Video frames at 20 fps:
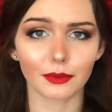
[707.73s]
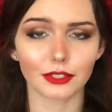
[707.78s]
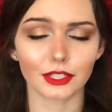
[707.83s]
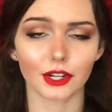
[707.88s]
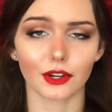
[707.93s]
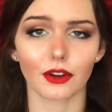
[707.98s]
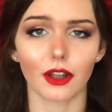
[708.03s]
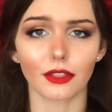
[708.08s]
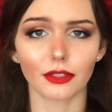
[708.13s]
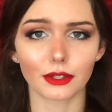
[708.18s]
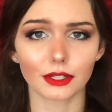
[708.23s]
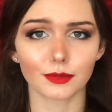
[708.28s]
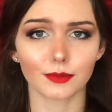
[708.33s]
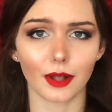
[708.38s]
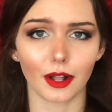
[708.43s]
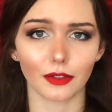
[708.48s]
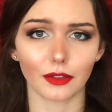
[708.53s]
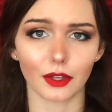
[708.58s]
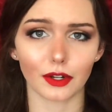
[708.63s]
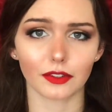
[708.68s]
turn on those
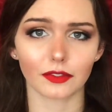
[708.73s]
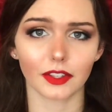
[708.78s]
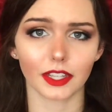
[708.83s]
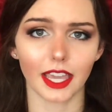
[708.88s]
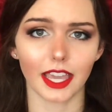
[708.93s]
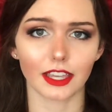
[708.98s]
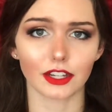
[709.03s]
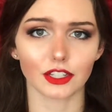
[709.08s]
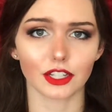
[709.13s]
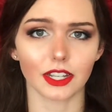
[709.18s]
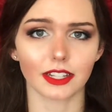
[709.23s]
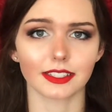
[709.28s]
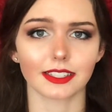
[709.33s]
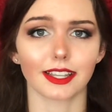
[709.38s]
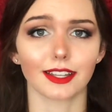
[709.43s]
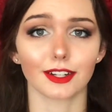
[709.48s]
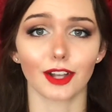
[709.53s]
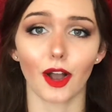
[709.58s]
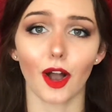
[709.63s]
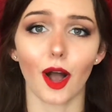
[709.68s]
bell notifications,
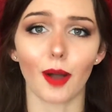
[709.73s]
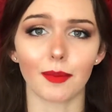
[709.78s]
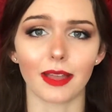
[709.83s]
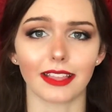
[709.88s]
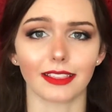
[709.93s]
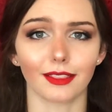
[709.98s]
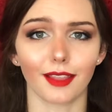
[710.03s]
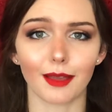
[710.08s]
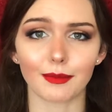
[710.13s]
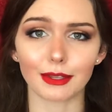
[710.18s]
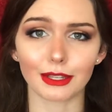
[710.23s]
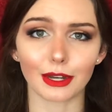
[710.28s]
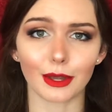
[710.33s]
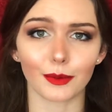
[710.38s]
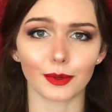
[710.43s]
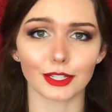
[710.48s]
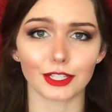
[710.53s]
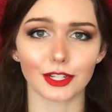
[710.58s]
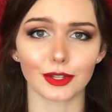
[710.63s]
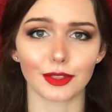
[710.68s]
and comment. Let me know
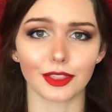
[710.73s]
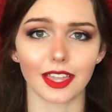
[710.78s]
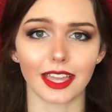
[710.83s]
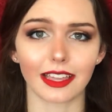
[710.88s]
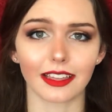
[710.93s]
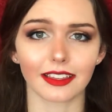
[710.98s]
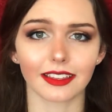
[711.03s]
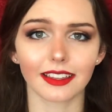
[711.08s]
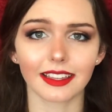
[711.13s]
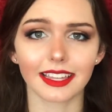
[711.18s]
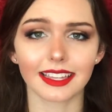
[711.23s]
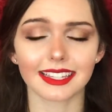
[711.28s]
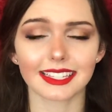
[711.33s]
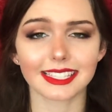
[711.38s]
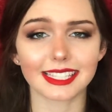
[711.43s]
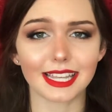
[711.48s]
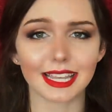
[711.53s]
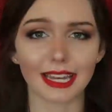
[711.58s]
what you think. See